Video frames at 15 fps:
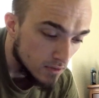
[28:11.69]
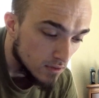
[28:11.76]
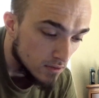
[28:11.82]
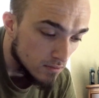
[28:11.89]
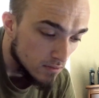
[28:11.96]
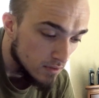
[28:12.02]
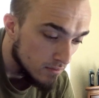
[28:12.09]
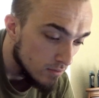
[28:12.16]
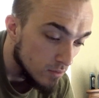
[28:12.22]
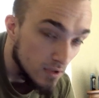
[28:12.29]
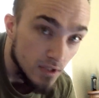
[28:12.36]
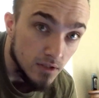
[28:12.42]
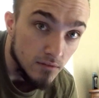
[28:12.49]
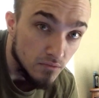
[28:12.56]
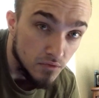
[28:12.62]
So if you want
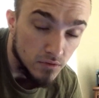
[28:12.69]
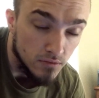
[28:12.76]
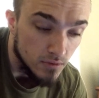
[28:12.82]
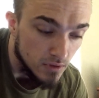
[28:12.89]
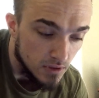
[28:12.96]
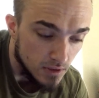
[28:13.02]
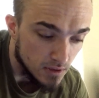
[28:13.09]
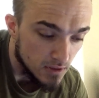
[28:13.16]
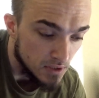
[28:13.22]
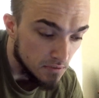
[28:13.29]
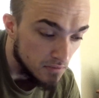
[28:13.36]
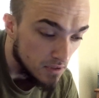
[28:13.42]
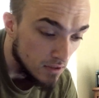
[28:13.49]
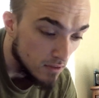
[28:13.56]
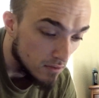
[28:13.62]
to get the full version, it's
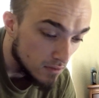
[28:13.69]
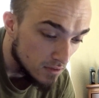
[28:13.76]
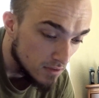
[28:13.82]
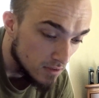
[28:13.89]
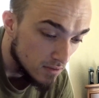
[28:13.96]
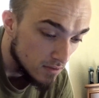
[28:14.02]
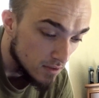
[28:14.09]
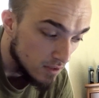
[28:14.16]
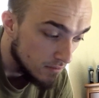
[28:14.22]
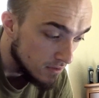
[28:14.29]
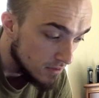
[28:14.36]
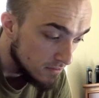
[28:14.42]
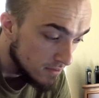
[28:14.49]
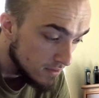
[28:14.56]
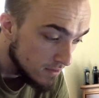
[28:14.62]
$70 to get
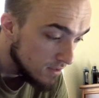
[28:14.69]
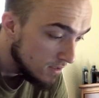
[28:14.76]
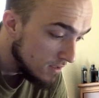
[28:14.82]
rid of it.